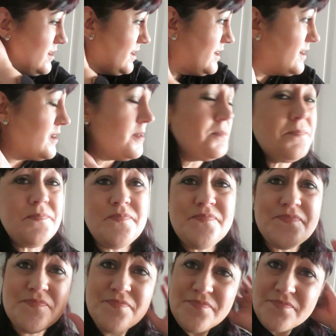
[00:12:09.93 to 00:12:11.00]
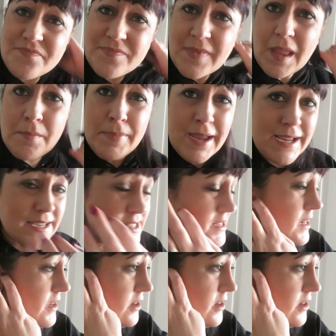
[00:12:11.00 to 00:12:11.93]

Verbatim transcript: Um, back still